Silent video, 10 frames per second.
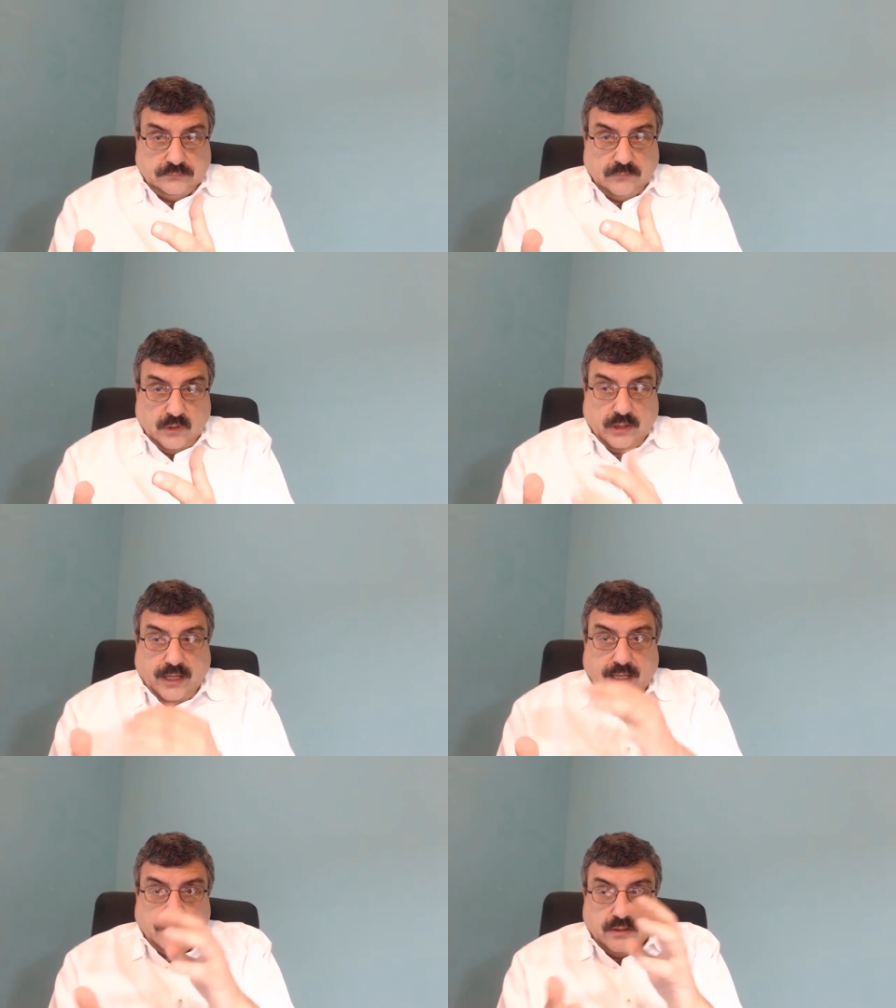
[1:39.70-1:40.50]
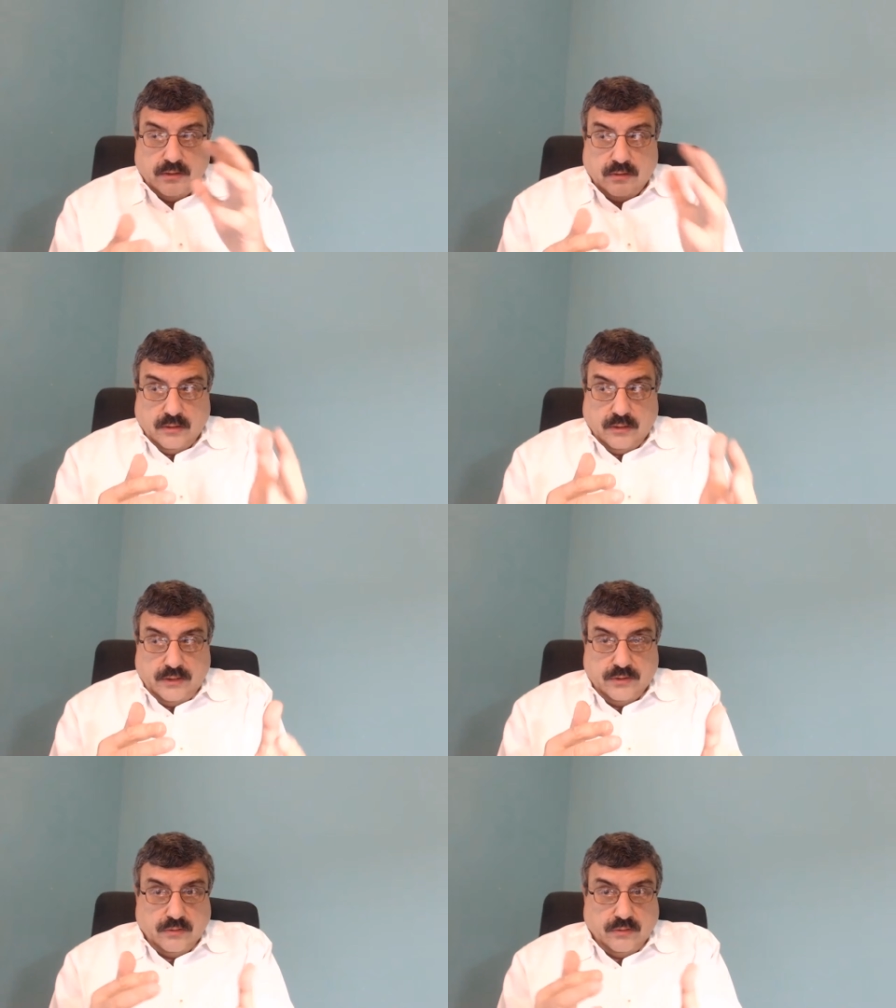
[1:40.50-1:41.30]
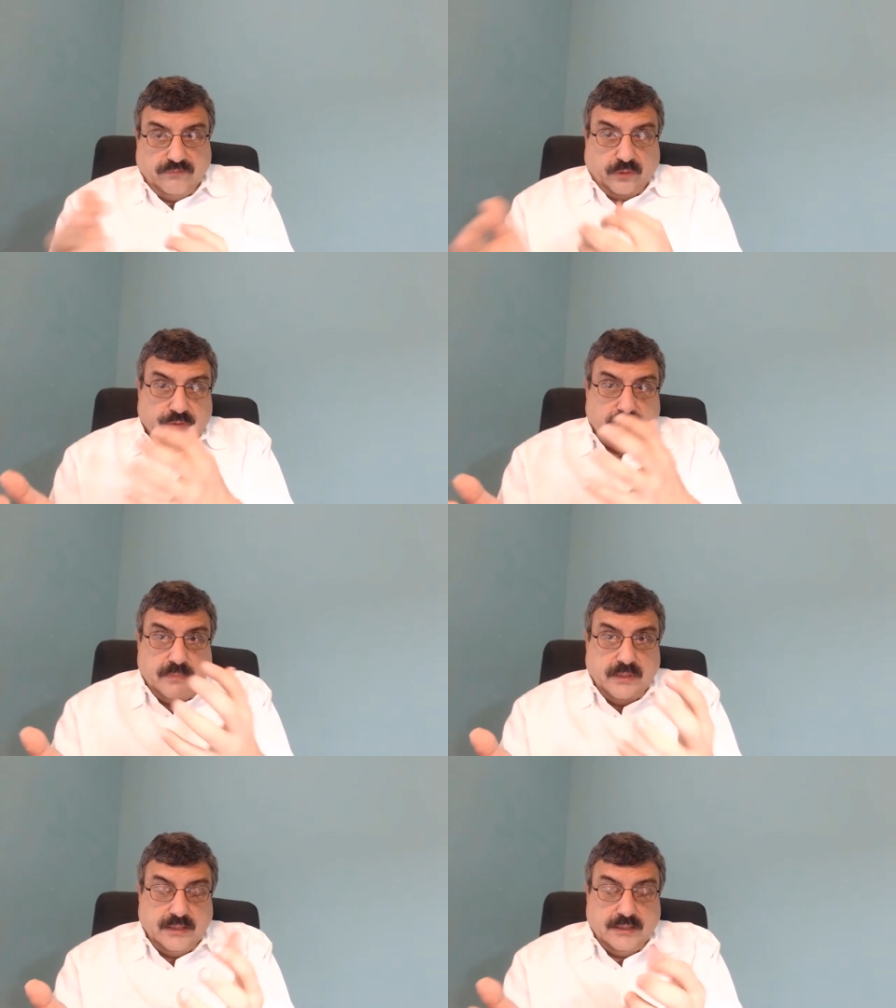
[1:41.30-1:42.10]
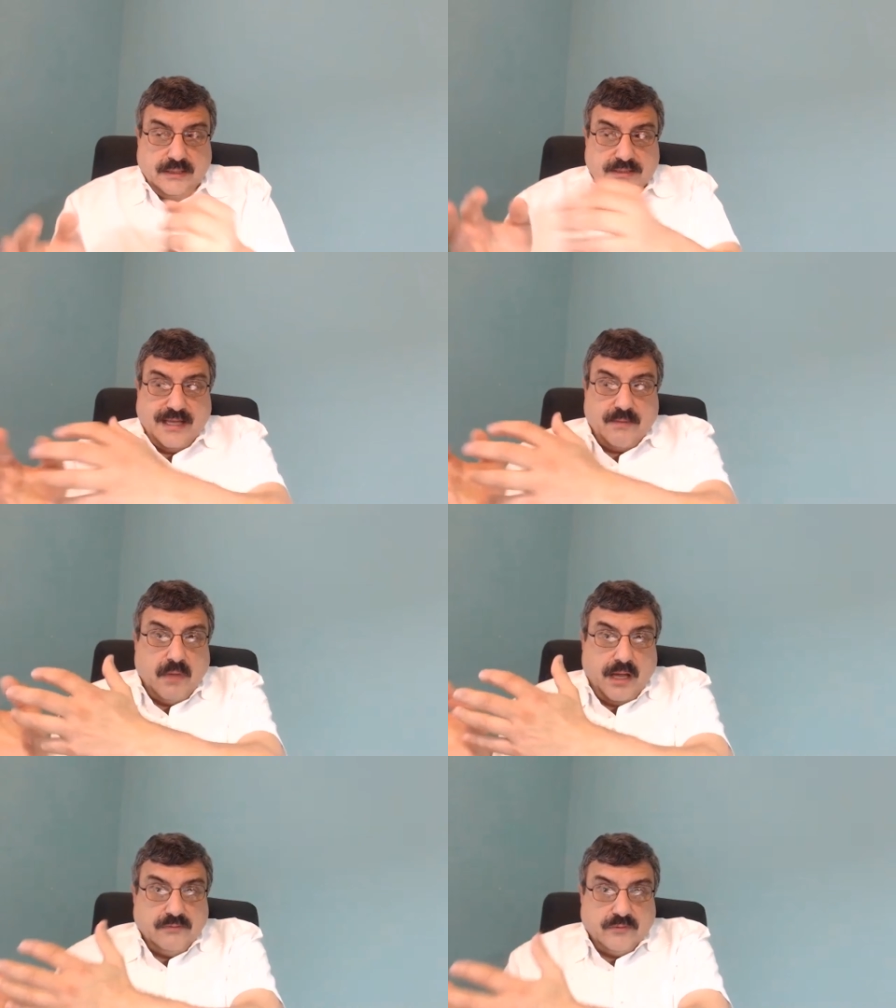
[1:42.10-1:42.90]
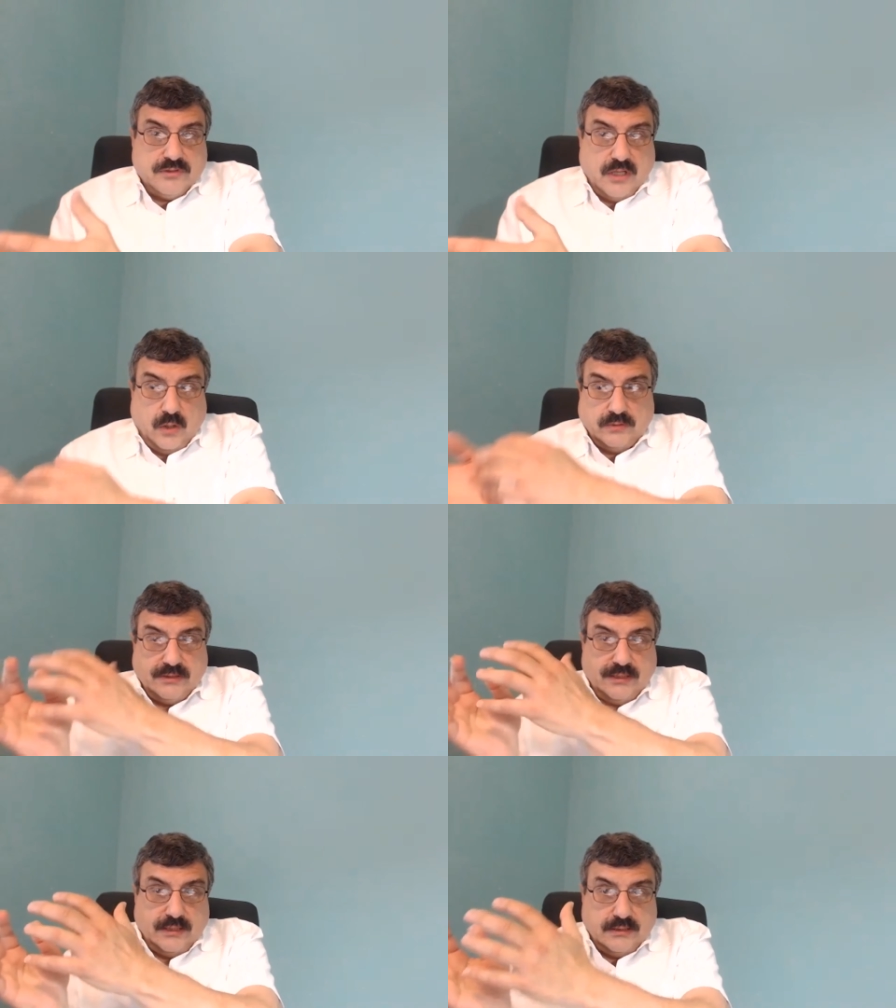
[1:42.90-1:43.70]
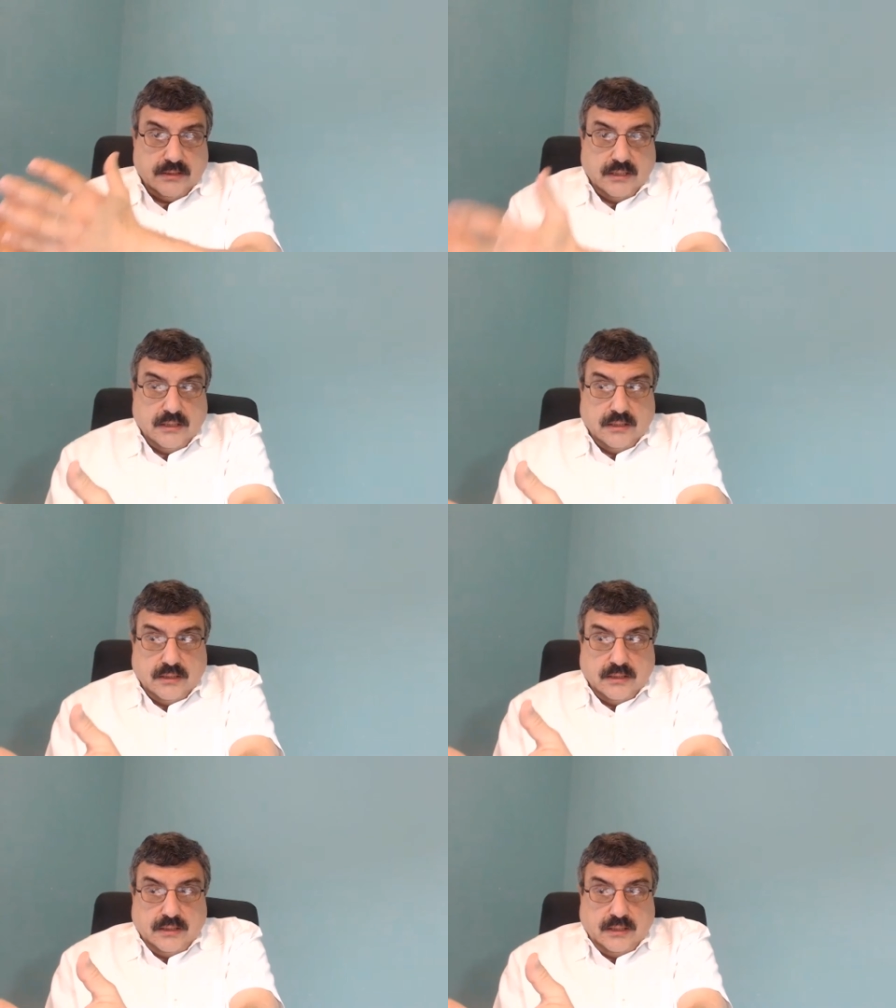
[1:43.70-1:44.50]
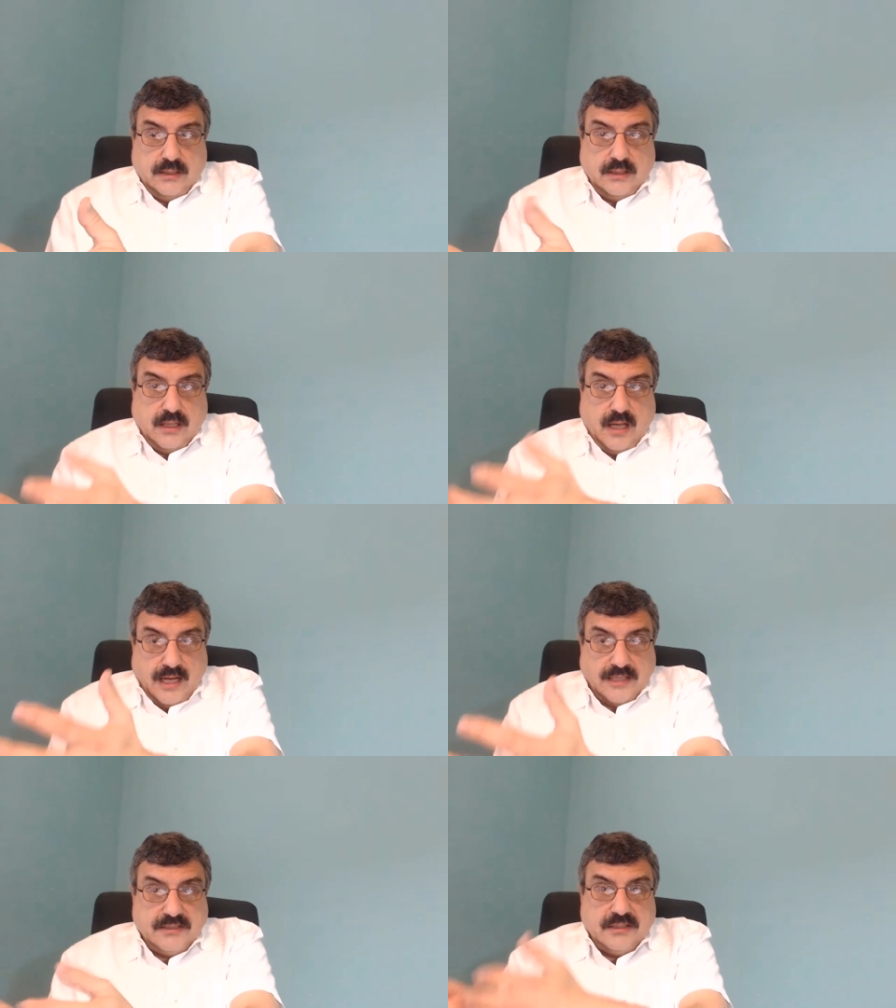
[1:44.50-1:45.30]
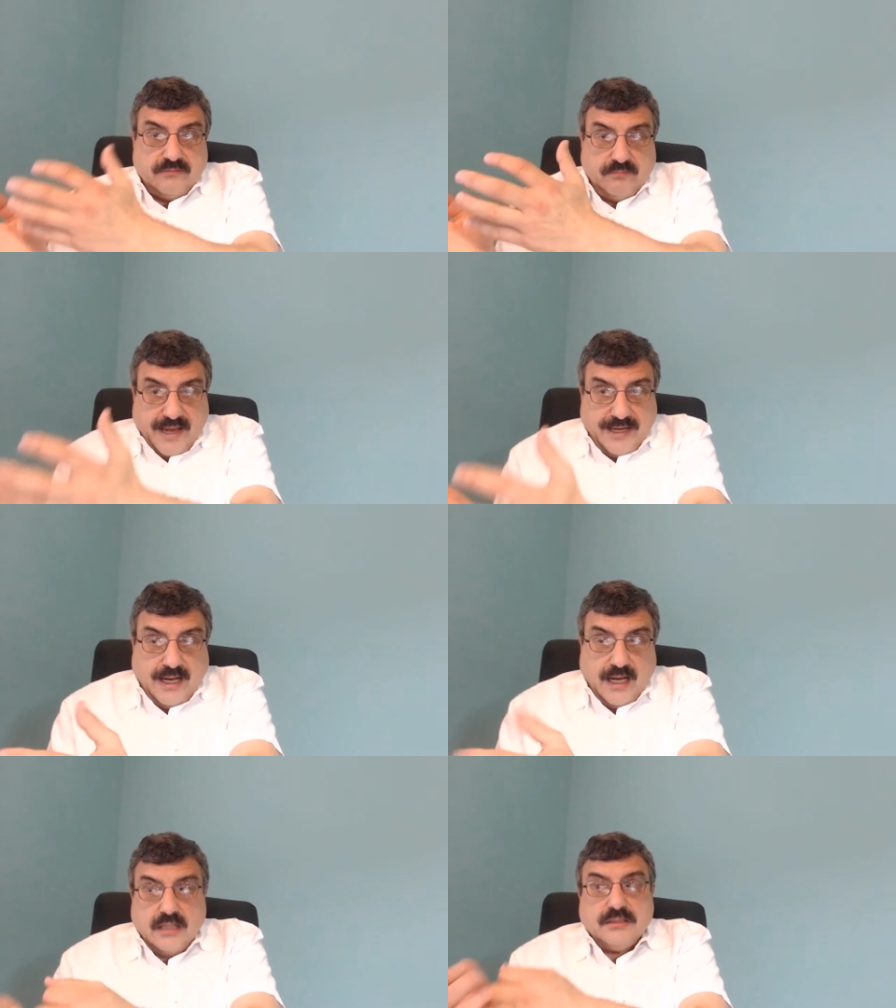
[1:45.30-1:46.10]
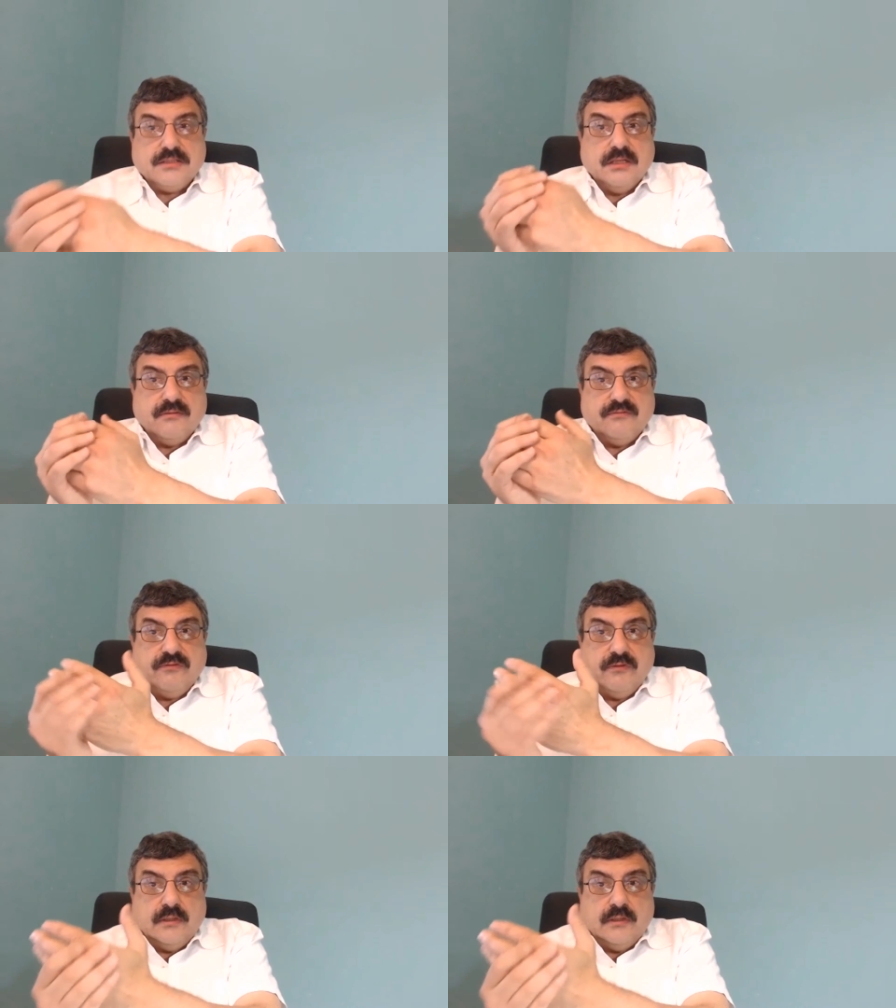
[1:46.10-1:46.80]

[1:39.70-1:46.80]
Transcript: looking at the early neural vulnerabilities that might result in the cognitive, metacognitive,